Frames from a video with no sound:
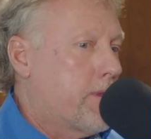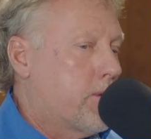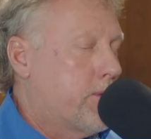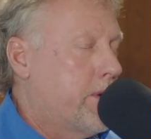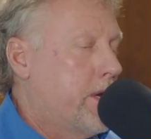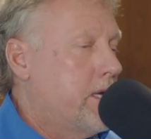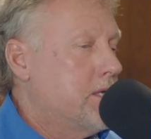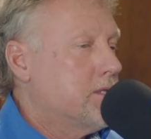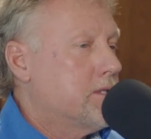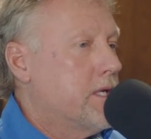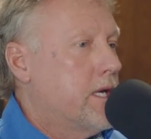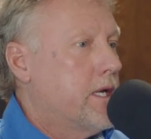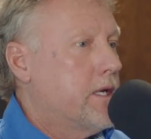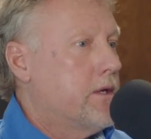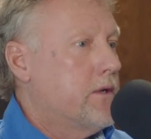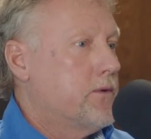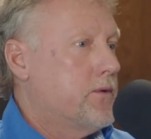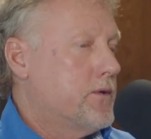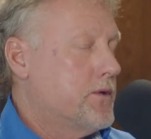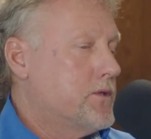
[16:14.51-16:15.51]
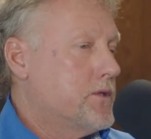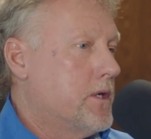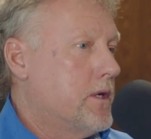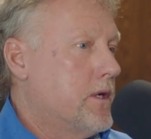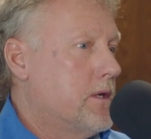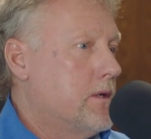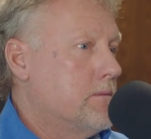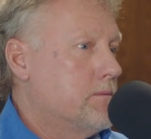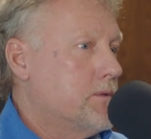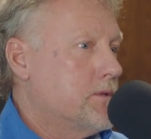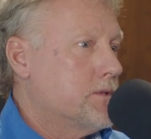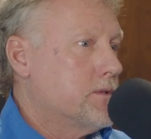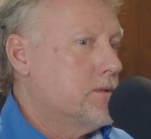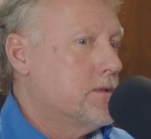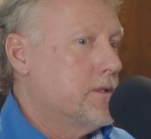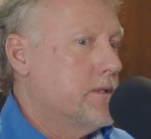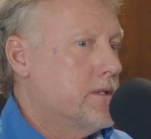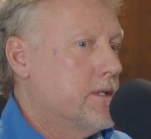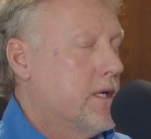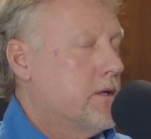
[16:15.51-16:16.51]
Creates 900 jobs.
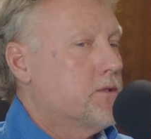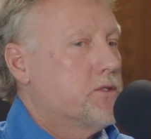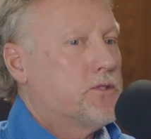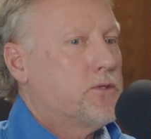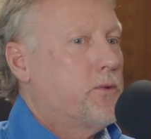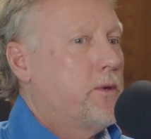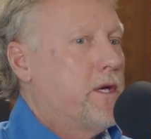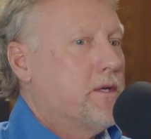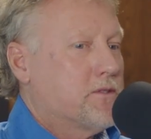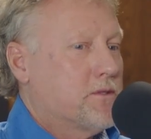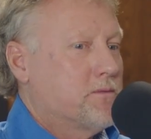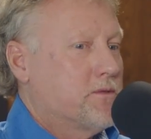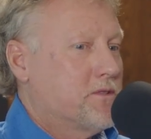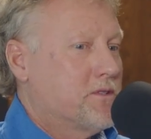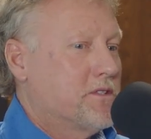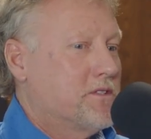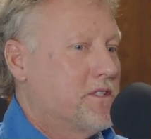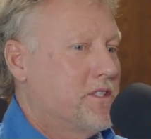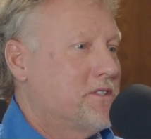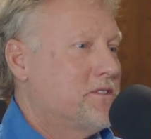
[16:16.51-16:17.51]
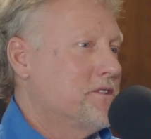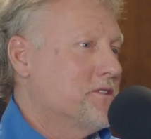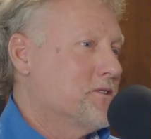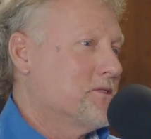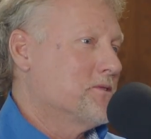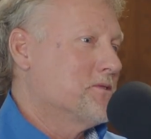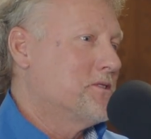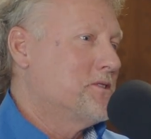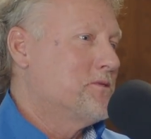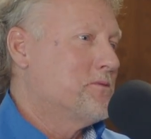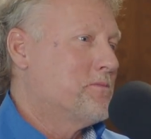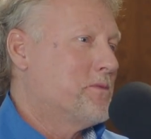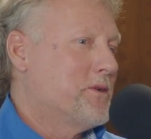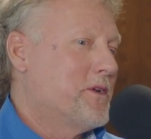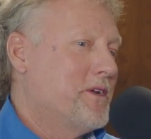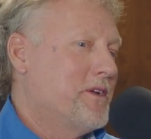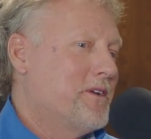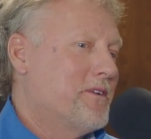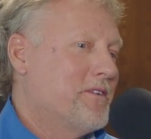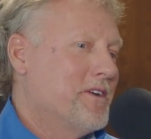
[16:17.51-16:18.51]
And I'll just throw out some statistics because these are
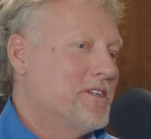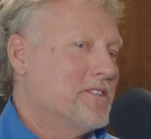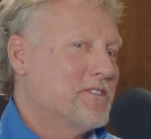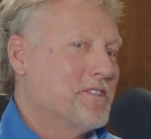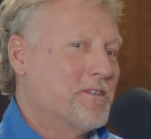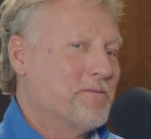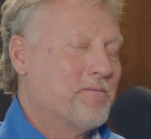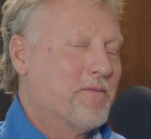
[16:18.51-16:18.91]
pretty interesting.